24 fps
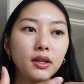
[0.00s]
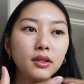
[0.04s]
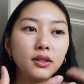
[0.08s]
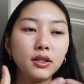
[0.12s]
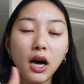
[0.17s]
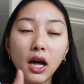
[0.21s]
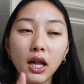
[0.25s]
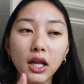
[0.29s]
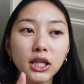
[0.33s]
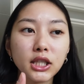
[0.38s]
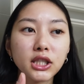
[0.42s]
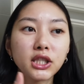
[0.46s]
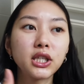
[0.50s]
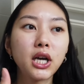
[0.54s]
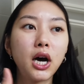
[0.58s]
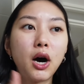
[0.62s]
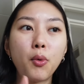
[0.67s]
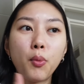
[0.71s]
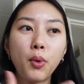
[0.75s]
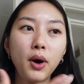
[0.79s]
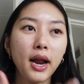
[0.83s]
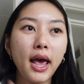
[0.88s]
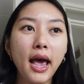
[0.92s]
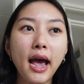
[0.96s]
knowledge
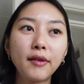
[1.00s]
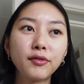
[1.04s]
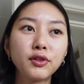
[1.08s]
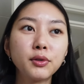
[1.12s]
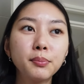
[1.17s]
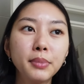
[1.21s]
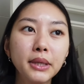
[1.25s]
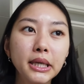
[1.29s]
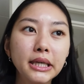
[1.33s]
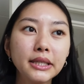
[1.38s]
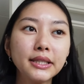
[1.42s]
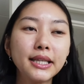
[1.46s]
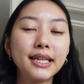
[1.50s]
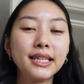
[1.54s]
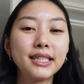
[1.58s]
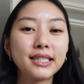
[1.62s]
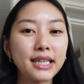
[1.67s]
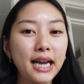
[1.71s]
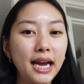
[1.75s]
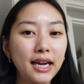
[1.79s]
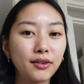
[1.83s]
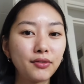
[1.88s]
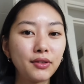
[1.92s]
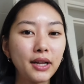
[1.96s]
on what I have to build, and
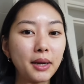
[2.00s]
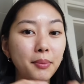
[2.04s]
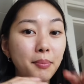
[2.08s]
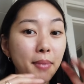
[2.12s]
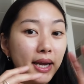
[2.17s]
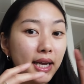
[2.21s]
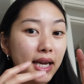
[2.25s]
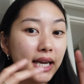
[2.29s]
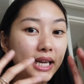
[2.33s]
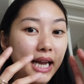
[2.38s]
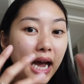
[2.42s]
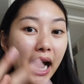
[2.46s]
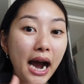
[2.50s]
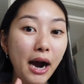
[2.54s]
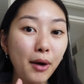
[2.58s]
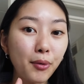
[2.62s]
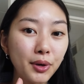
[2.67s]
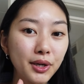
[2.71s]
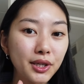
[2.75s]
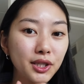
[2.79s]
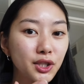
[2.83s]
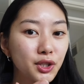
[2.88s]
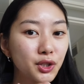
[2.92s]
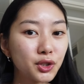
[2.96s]
it's kind of like making the
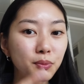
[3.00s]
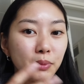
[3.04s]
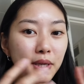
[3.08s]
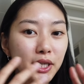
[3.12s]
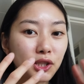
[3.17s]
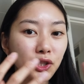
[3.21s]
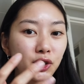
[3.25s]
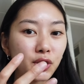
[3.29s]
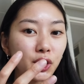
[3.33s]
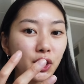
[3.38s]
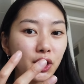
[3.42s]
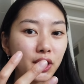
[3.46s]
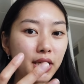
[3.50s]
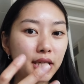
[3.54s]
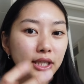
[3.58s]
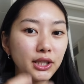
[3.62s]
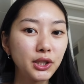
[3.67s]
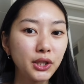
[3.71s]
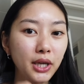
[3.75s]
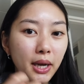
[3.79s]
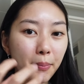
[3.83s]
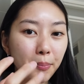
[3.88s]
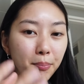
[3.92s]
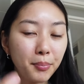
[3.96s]
hours to make sure
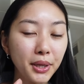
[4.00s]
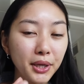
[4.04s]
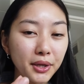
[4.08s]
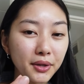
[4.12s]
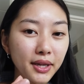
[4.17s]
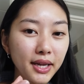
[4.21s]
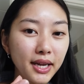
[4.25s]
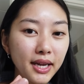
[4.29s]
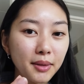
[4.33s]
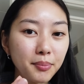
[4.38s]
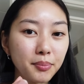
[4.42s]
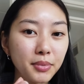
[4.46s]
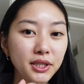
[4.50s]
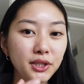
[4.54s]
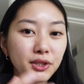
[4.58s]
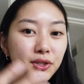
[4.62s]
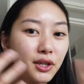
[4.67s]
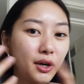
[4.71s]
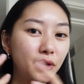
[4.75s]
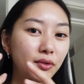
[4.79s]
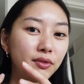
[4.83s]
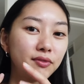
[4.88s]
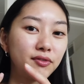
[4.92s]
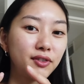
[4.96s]
that you can build it, but you
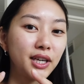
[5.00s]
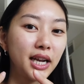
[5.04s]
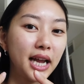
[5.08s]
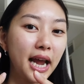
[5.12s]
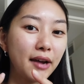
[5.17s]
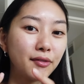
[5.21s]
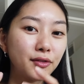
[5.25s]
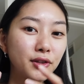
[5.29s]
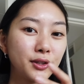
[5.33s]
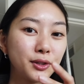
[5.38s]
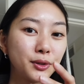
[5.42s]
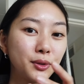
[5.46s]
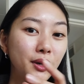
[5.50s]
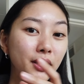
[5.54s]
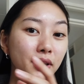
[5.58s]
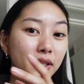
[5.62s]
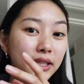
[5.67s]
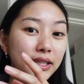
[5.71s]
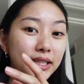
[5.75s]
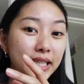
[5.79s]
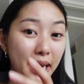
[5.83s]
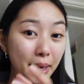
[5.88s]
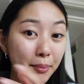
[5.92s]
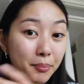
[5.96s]
don't really have to do
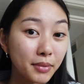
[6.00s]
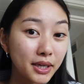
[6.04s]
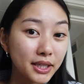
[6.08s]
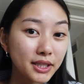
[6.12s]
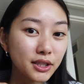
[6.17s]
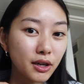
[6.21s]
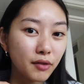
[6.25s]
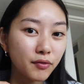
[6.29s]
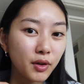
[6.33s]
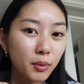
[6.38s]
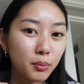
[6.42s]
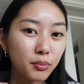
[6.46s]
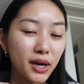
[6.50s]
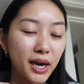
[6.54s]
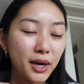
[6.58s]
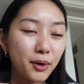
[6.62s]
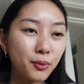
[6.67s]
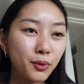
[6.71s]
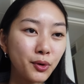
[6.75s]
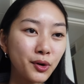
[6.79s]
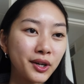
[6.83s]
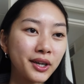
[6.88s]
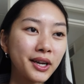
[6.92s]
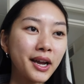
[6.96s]
that much of the
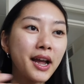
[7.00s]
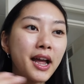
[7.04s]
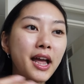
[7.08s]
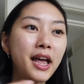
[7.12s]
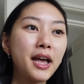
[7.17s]
brain work.